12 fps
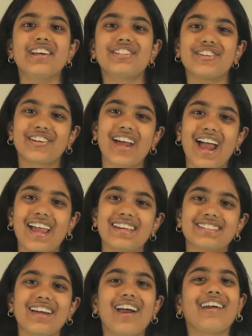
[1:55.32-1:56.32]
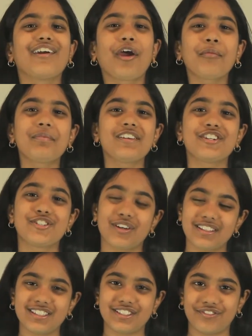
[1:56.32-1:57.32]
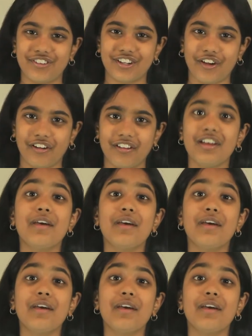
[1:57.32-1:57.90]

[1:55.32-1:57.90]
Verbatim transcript: So guys, I hope you enjoyed this video.